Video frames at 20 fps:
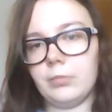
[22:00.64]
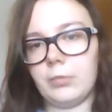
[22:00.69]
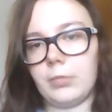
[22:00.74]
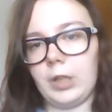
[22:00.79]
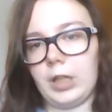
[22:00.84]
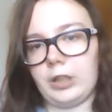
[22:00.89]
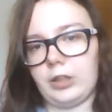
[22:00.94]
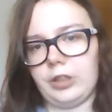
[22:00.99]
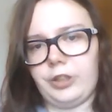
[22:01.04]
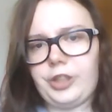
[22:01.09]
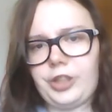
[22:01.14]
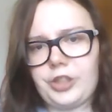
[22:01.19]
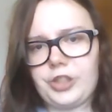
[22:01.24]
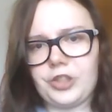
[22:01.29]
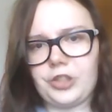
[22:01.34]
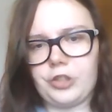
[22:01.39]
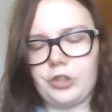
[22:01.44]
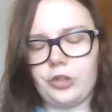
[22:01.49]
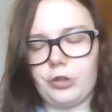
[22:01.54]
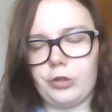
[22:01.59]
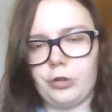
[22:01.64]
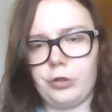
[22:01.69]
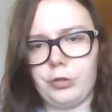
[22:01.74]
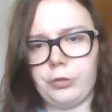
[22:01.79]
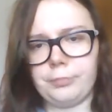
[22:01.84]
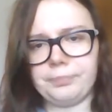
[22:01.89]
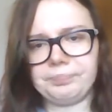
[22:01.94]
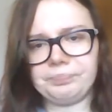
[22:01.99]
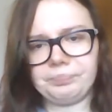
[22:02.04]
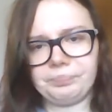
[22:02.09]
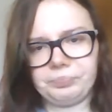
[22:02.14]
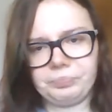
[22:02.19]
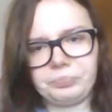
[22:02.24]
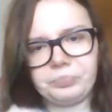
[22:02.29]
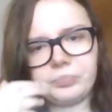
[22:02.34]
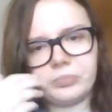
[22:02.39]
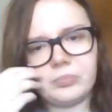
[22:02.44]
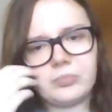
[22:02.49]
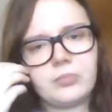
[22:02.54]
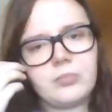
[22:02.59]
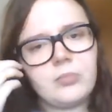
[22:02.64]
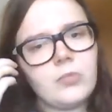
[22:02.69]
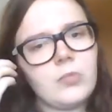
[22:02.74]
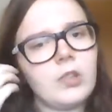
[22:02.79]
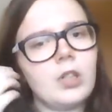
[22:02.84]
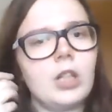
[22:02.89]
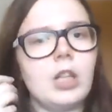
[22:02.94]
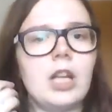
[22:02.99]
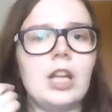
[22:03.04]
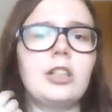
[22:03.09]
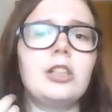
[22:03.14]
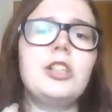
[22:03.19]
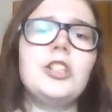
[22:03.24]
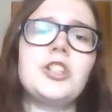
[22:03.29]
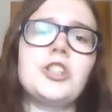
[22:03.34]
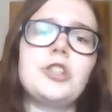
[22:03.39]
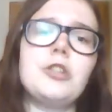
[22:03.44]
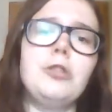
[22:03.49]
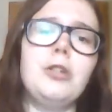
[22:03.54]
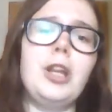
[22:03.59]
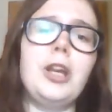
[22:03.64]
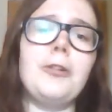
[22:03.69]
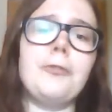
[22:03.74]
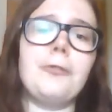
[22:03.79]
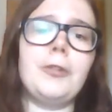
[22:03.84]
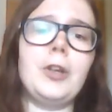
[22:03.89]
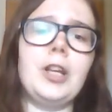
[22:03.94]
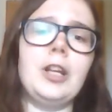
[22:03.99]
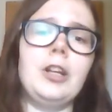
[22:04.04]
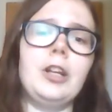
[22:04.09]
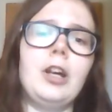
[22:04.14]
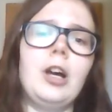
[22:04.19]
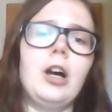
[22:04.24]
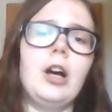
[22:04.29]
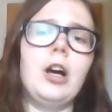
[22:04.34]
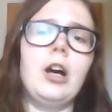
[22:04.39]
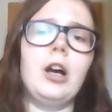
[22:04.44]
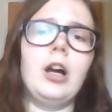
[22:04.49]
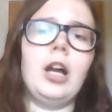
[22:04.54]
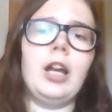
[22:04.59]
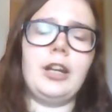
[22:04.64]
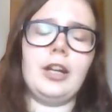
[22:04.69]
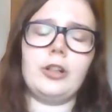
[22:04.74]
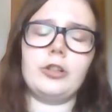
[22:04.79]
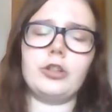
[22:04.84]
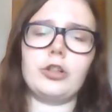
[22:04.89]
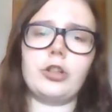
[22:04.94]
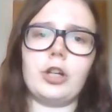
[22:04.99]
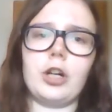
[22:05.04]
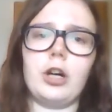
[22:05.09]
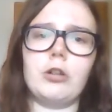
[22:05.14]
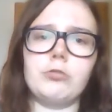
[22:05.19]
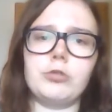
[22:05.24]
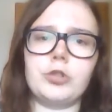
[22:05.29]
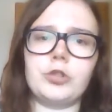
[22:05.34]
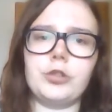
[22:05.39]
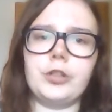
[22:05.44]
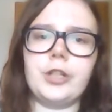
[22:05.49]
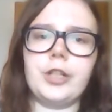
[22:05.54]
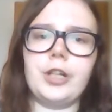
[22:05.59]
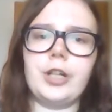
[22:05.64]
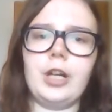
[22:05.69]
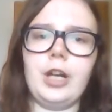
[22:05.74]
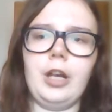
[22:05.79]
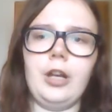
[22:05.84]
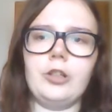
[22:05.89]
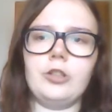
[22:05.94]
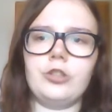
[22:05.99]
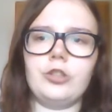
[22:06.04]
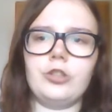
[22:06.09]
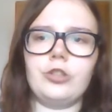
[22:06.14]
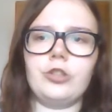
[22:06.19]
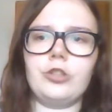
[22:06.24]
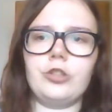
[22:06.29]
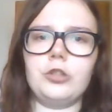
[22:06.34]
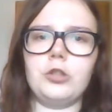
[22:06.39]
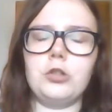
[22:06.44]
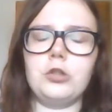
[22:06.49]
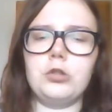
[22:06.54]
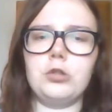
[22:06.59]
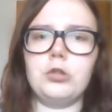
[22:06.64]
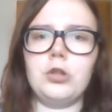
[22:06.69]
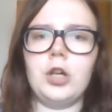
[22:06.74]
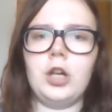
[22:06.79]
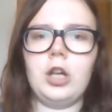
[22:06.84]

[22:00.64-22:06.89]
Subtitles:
At least you live in another country, and you